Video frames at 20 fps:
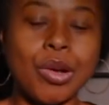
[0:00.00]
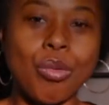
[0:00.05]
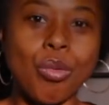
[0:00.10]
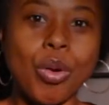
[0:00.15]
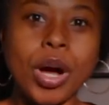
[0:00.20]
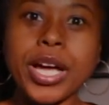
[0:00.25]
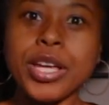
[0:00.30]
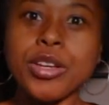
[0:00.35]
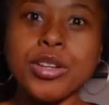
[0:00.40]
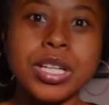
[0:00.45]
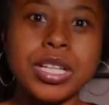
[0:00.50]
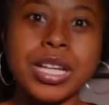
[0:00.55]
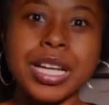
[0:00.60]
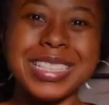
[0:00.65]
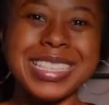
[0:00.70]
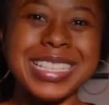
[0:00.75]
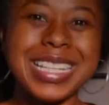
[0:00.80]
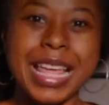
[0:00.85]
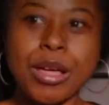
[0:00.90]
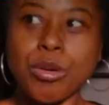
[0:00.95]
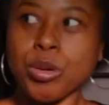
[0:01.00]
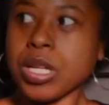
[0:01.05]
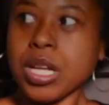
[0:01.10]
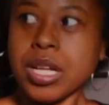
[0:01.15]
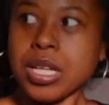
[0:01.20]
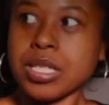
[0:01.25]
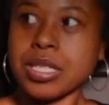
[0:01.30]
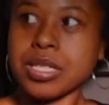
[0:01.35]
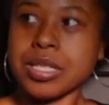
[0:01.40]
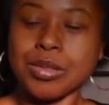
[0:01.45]
Why are you connecting that with
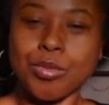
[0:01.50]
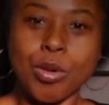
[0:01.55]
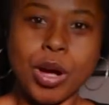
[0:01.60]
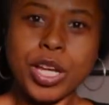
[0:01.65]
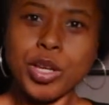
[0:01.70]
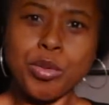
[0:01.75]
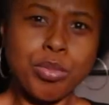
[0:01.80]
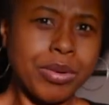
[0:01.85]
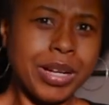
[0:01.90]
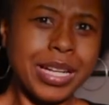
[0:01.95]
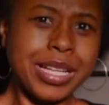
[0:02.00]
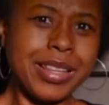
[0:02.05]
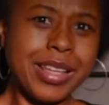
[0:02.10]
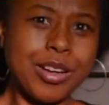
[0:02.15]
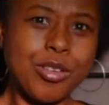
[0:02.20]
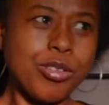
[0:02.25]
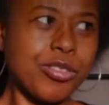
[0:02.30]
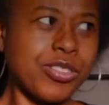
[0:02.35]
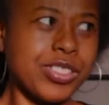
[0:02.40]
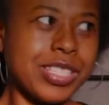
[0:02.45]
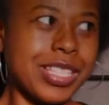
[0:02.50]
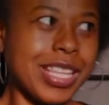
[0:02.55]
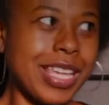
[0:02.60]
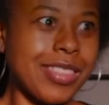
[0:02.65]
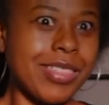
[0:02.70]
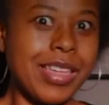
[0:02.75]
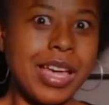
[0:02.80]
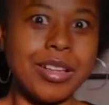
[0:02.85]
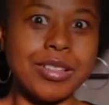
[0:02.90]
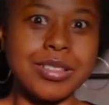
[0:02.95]
us? Why are you bringing that over to the
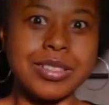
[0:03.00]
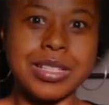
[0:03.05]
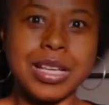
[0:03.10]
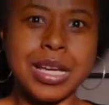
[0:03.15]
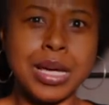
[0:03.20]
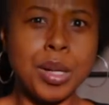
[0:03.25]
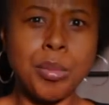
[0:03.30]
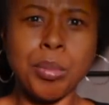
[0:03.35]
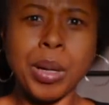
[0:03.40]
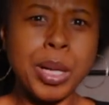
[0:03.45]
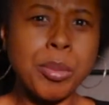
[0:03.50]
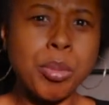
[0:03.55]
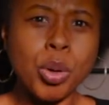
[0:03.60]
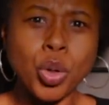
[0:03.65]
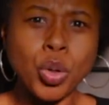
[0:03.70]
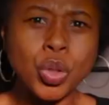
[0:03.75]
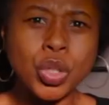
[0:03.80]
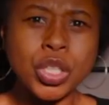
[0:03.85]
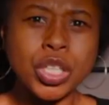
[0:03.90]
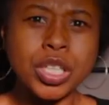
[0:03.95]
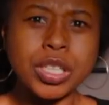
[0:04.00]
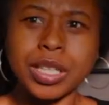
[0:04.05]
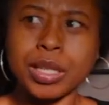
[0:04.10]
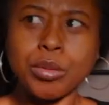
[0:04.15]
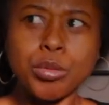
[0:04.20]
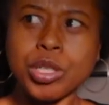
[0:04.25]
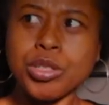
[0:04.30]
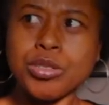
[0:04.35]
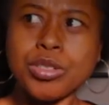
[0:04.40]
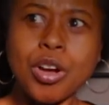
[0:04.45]
8th house? Bipolar?
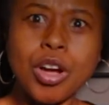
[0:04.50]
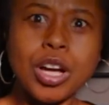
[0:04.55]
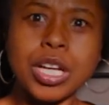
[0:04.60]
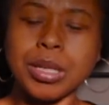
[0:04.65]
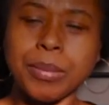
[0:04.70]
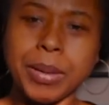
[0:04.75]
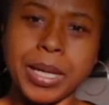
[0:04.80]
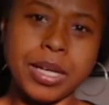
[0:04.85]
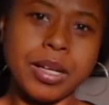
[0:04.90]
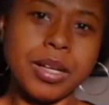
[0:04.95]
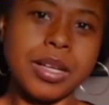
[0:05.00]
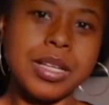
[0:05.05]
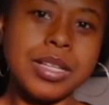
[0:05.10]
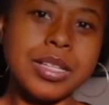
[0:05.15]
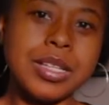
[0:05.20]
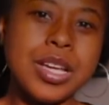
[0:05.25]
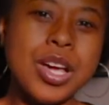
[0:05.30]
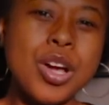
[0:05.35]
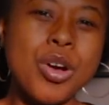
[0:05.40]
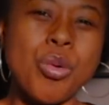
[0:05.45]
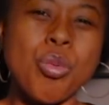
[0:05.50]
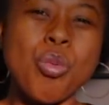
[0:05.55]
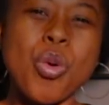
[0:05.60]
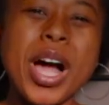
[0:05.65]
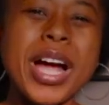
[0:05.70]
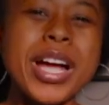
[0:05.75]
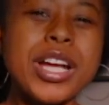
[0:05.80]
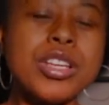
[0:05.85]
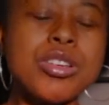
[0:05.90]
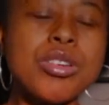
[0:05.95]
Like, what are you talking about?
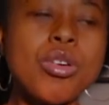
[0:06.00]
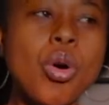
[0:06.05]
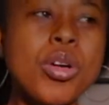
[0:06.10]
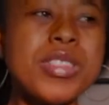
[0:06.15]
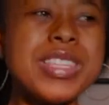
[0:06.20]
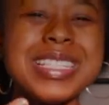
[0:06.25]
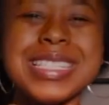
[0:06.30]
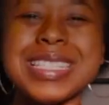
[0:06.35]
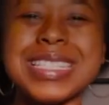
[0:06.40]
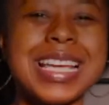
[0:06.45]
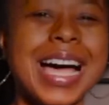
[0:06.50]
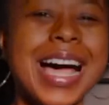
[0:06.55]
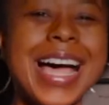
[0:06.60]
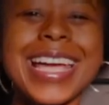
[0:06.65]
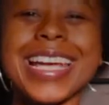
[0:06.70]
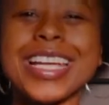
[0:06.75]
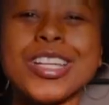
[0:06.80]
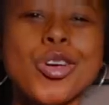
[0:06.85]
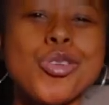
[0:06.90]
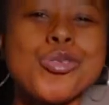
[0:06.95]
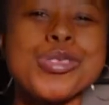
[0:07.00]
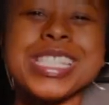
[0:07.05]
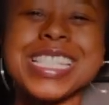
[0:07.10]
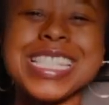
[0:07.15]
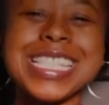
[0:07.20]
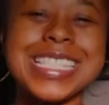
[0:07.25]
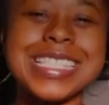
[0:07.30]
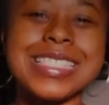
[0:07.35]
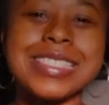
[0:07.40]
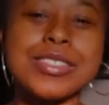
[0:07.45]
Why all these
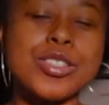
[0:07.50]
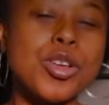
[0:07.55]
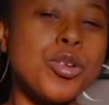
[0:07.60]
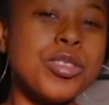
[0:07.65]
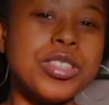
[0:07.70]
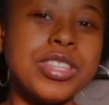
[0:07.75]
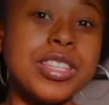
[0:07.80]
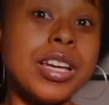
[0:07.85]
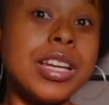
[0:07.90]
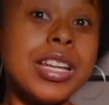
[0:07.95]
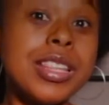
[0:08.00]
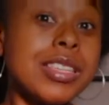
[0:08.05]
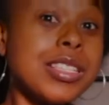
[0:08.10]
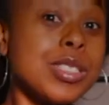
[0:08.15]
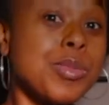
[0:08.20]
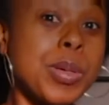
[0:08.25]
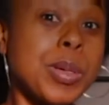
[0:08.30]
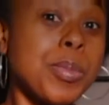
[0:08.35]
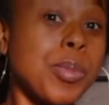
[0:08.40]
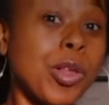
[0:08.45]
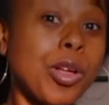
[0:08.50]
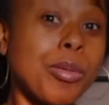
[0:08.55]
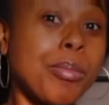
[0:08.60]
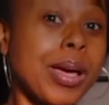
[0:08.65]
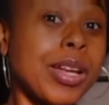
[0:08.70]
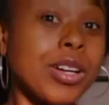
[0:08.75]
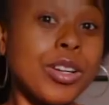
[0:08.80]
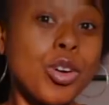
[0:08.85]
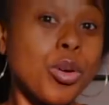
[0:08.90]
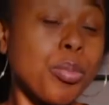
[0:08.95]
diagnoses? No, none of these people are
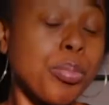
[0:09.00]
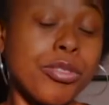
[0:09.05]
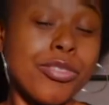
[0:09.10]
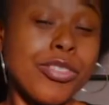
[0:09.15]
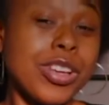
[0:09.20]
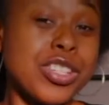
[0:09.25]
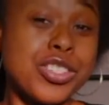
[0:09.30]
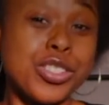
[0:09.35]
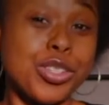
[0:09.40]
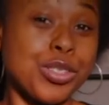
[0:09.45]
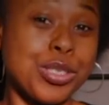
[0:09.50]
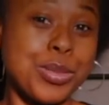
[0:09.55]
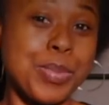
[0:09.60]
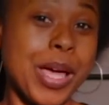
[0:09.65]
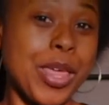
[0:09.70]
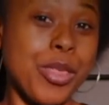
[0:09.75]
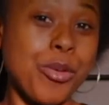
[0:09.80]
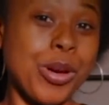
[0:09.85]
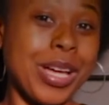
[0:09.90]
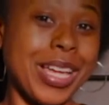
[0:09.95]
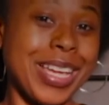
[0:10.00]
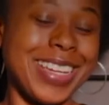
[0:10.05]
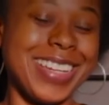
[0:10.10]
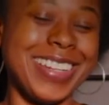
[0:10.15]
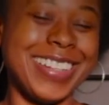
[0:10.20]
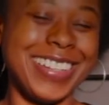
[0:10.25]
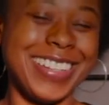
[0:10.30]
medical professionals, by the way.